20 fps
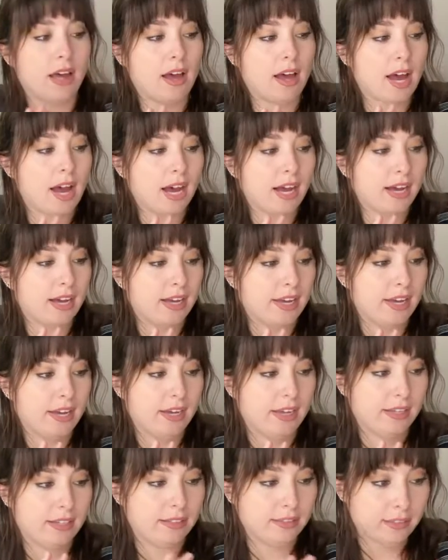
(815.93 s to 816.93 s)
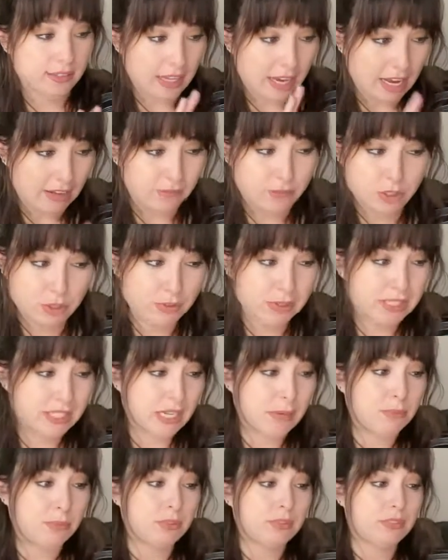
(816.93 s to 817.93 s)
I have 2
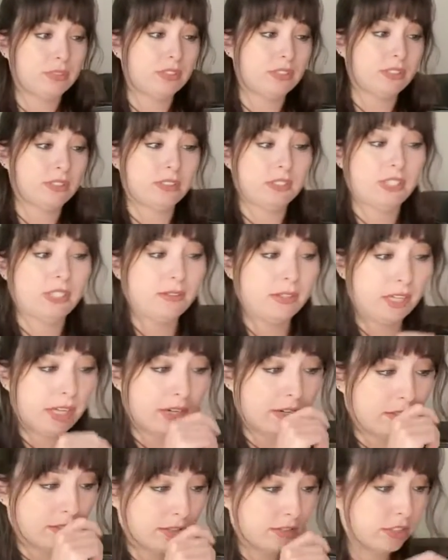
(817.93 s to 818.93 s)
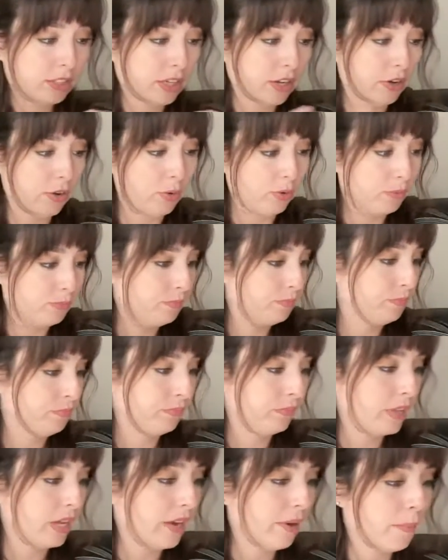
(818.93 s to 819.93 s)
examples here. So
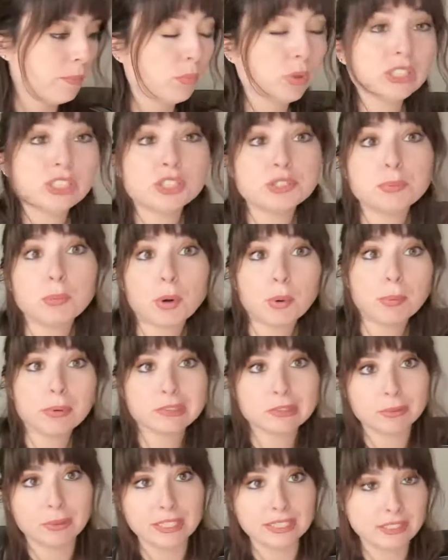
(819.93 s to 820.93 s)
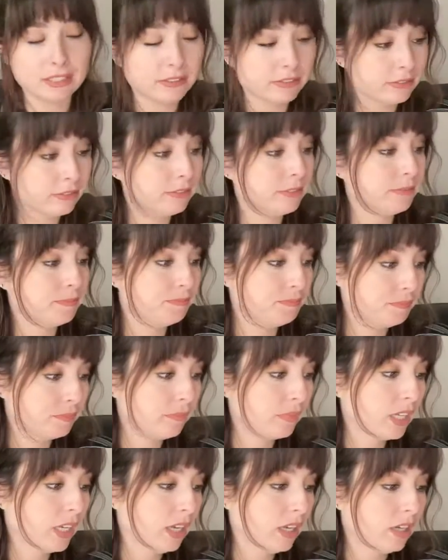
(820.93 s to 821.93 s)
which is more persuasive?
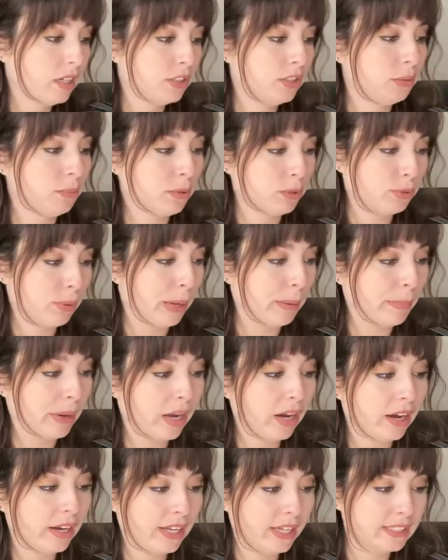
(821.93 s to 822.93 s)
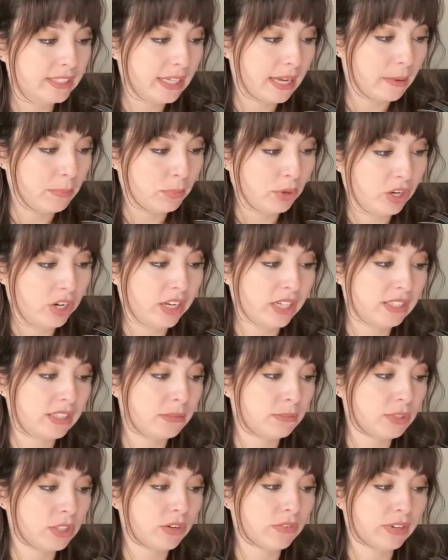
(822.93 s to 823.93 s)
To persuade my audience that embryonic
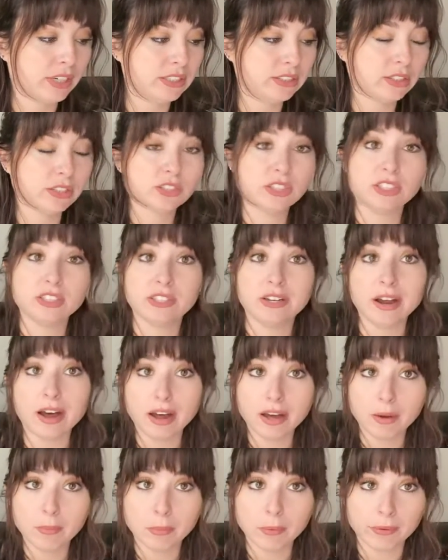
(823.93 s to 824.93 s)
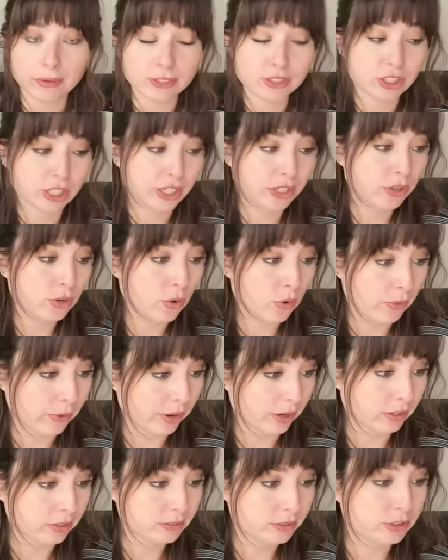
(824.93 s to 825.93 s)
stem cell research is not abortion,
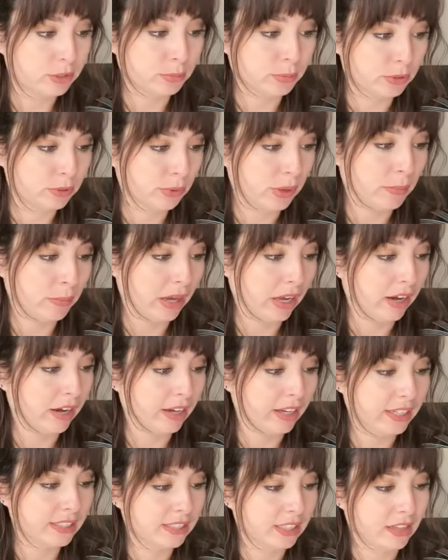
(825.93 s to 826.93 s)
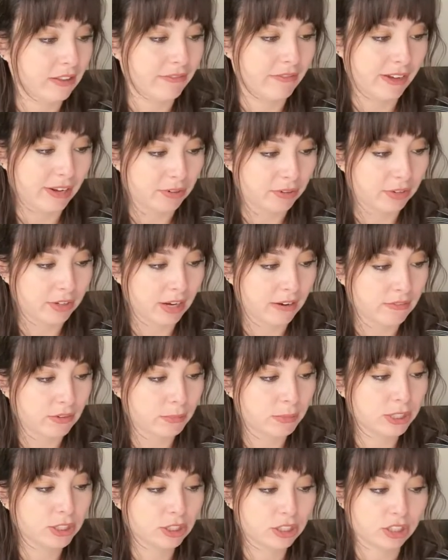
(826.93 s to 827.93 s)
or to persuade my audience that the federal
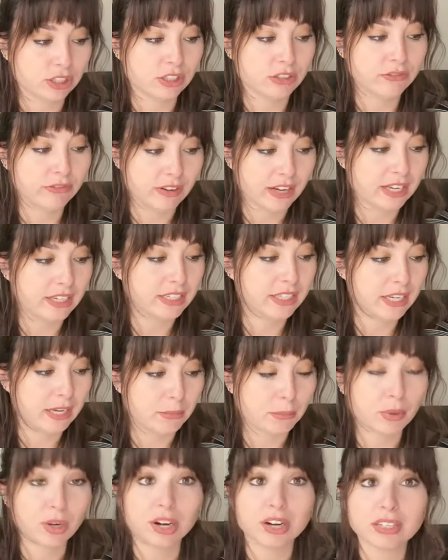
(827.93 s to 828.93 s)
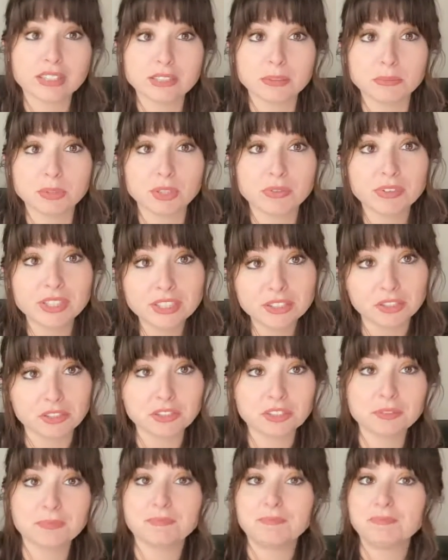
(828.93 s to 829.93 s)
government should fund embryonic stem cell research?